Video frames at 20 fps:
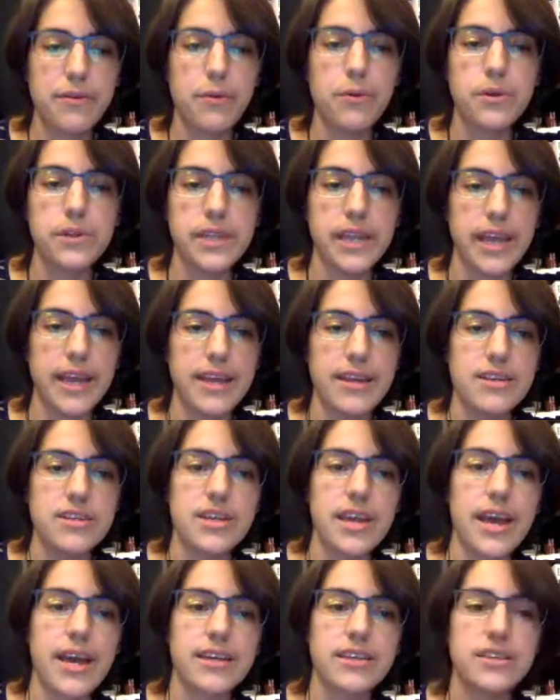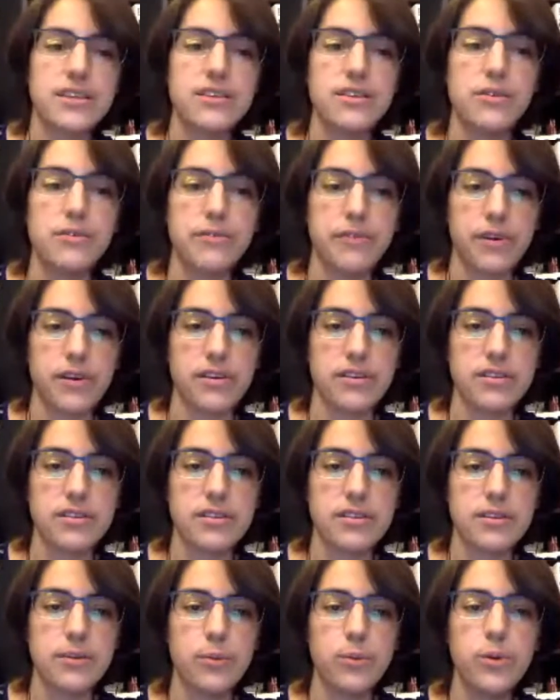old age catches you
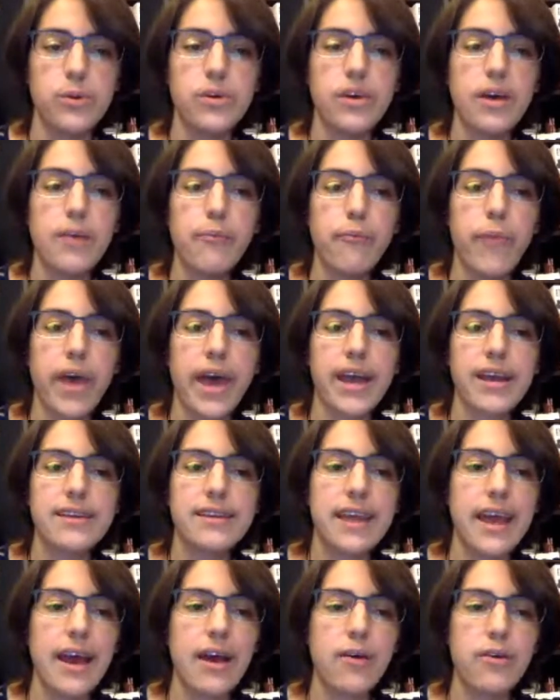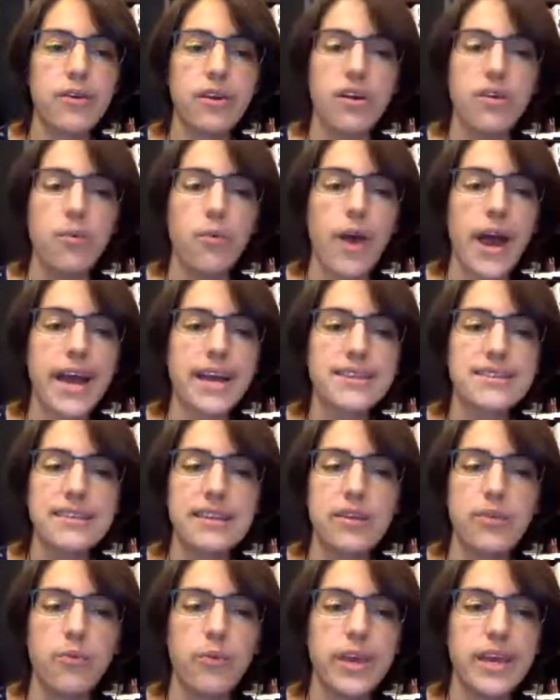first, will you come back down on
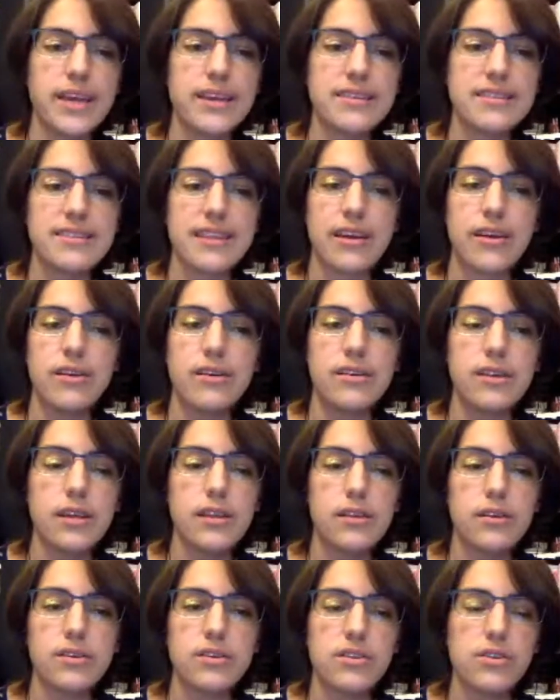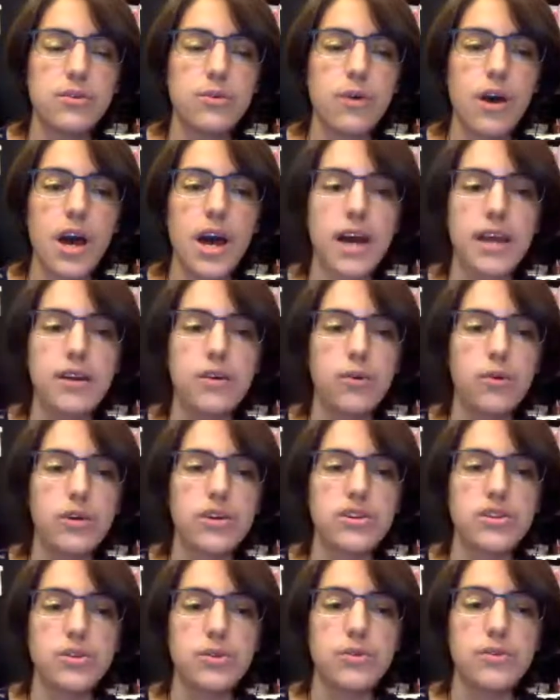waxen wings that are neither too hot nor
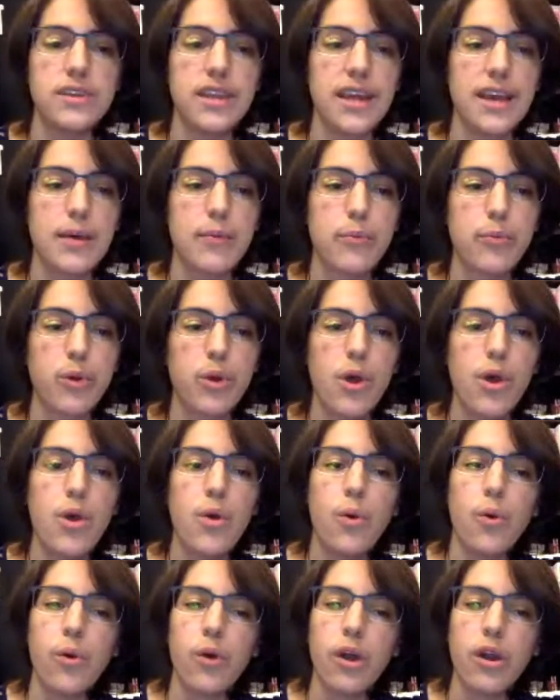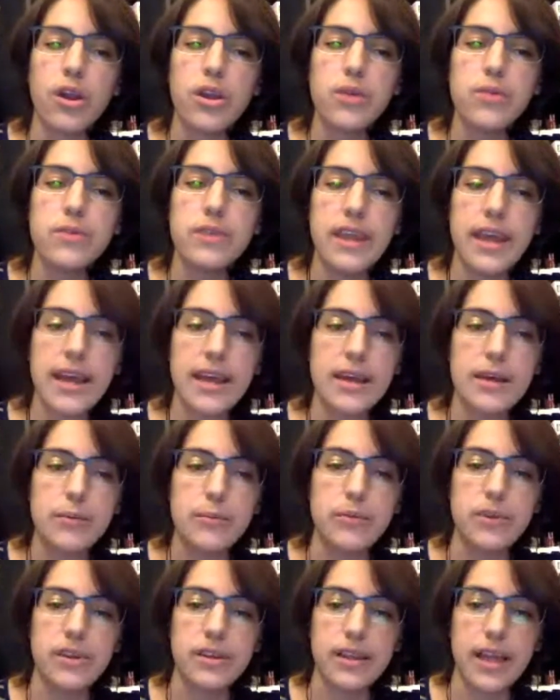too damp, or are you
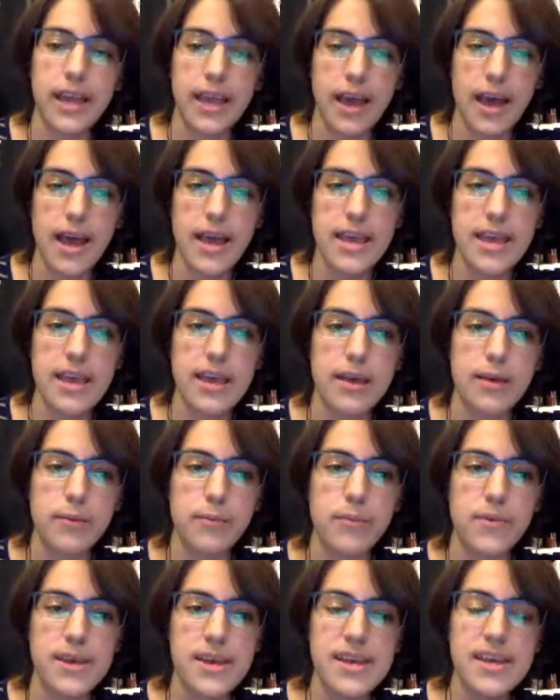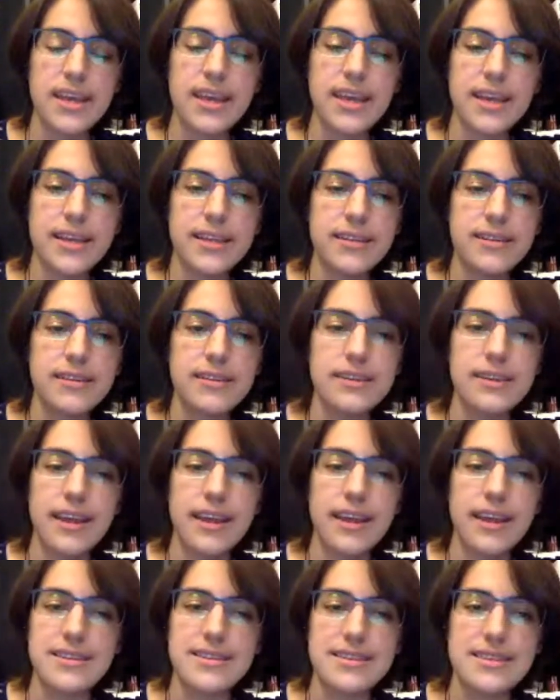damned like I am, killed
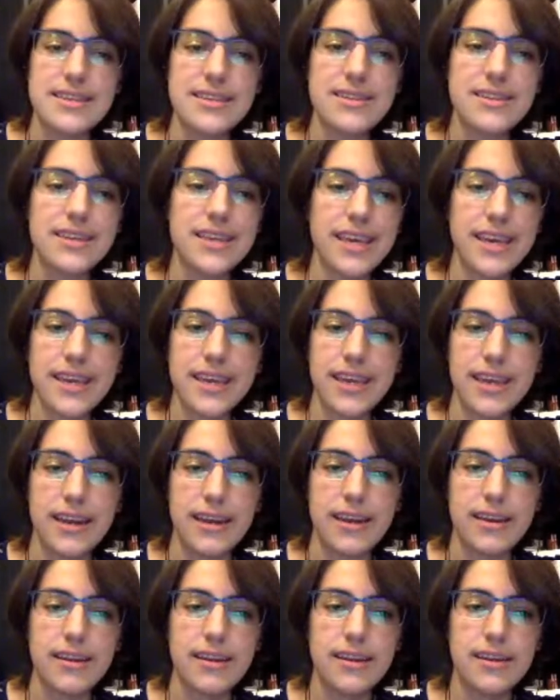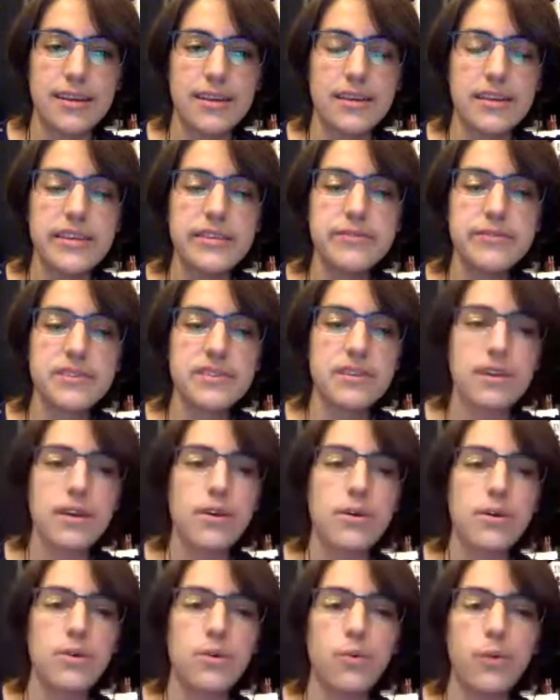and still kicking? If
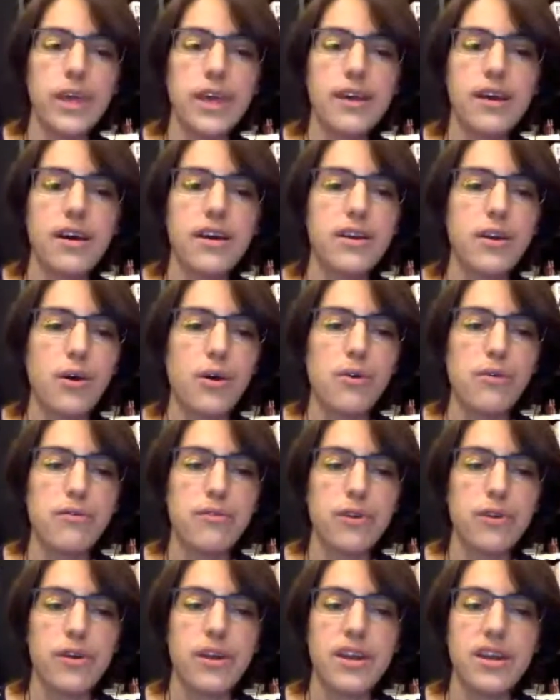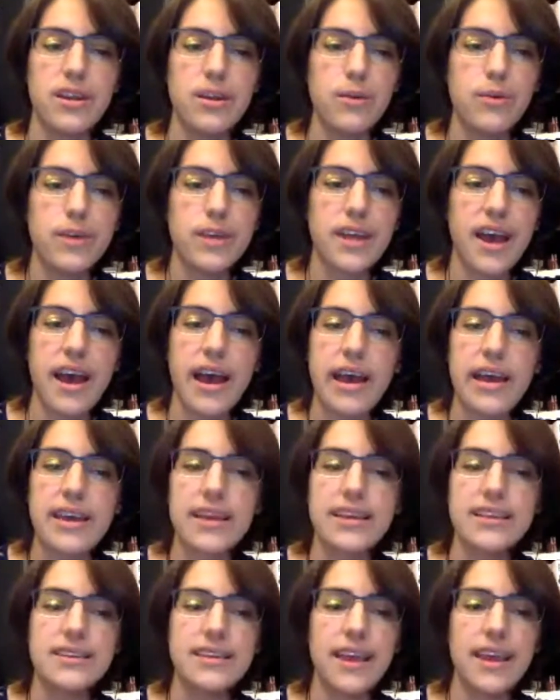so, wing on over and you and I
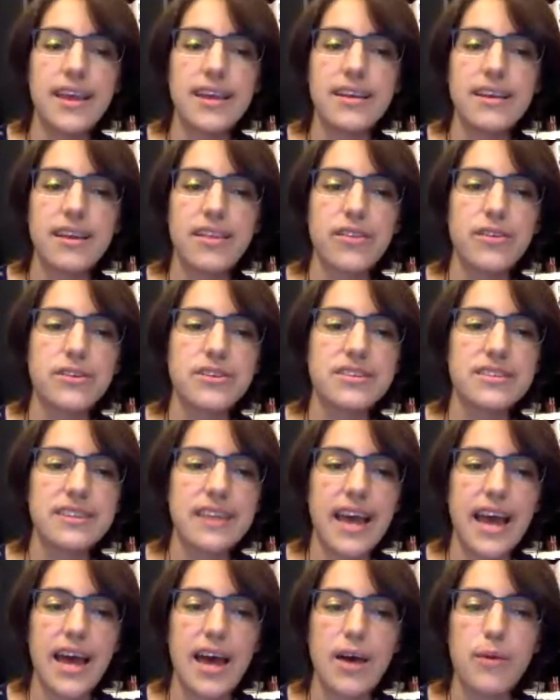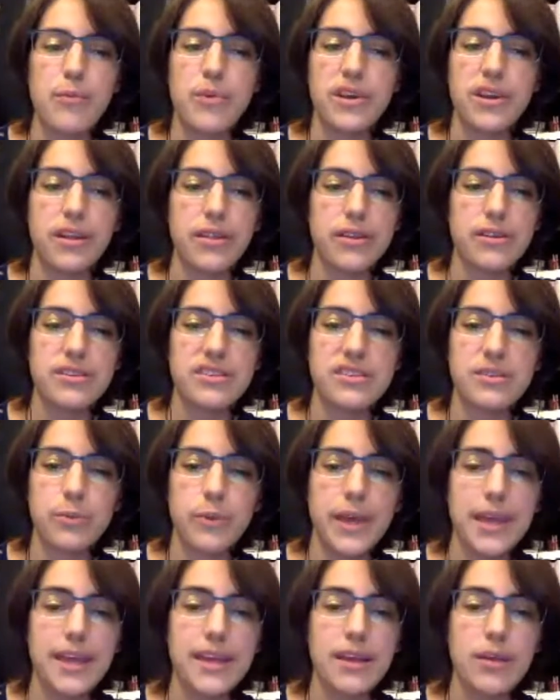can take another stab, another
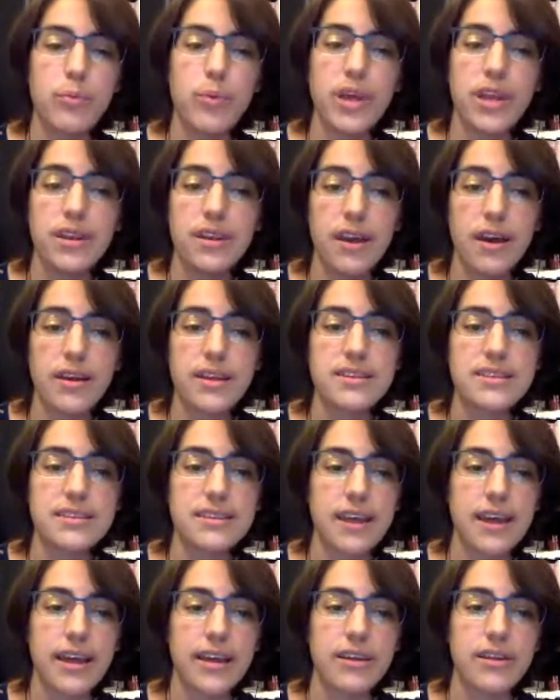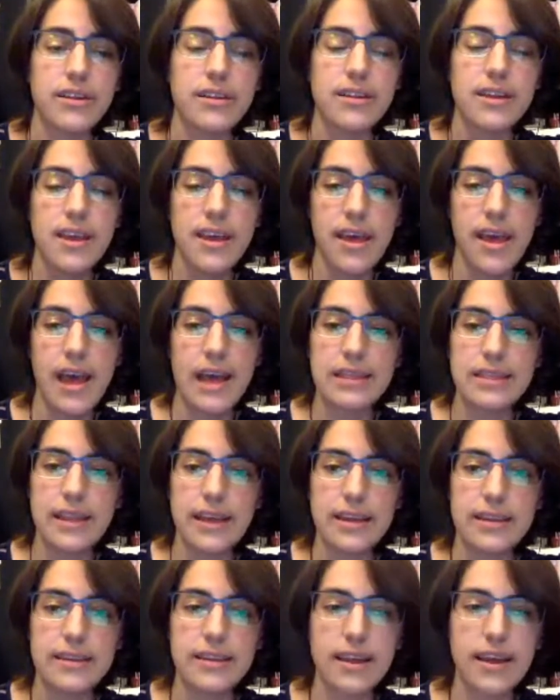swing, piñata style, at
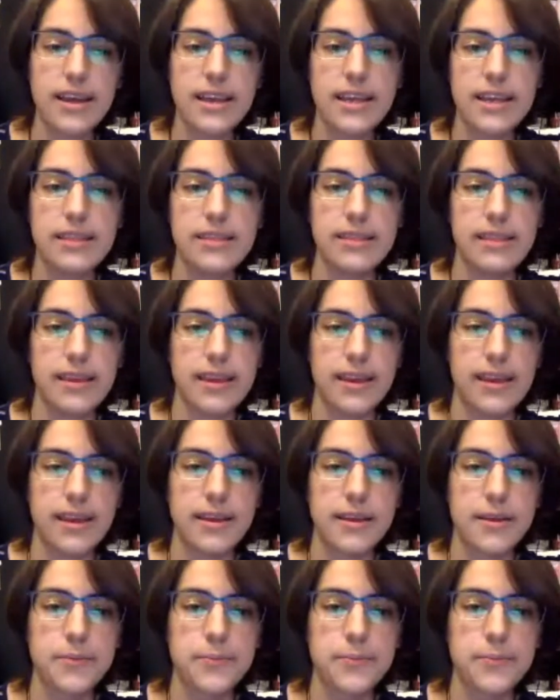that dying thing.